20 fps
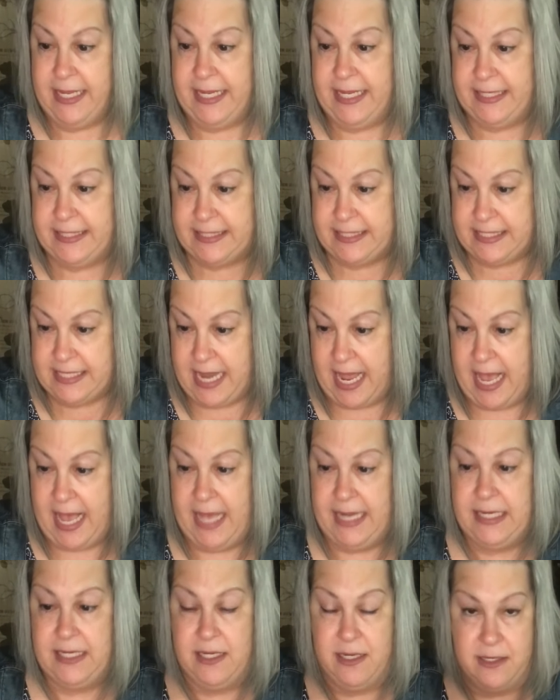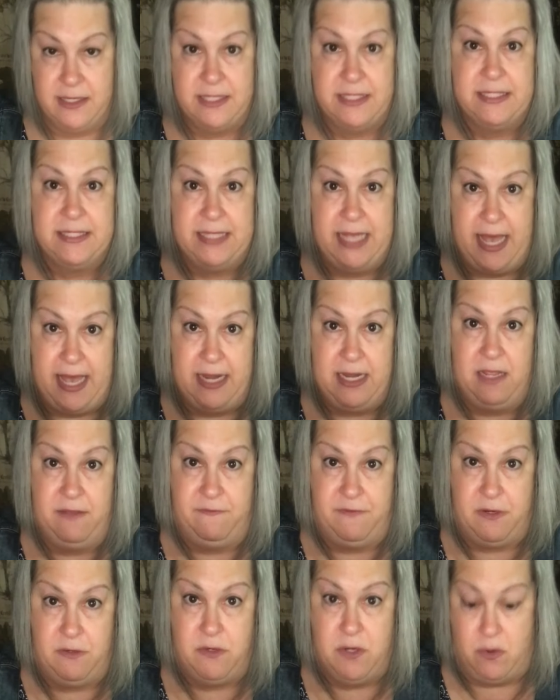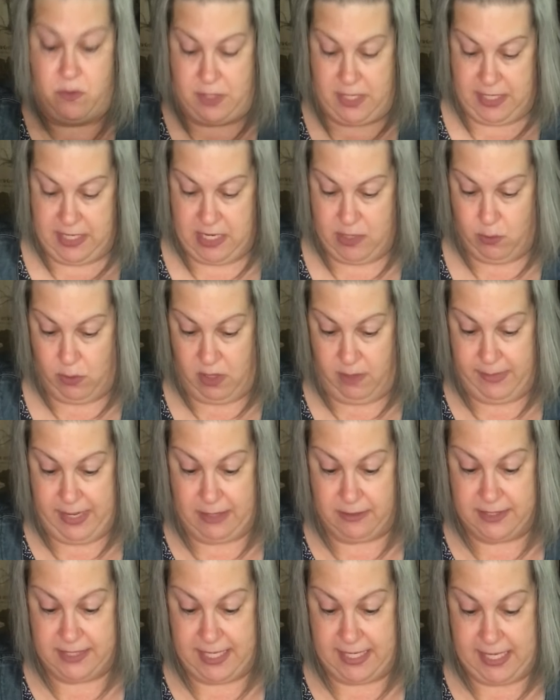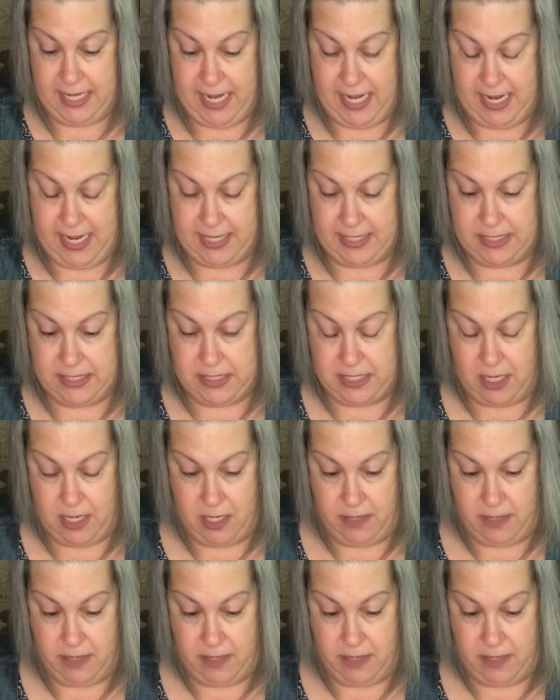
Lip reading: it's not gonna set if you don't get equal amounts. I can't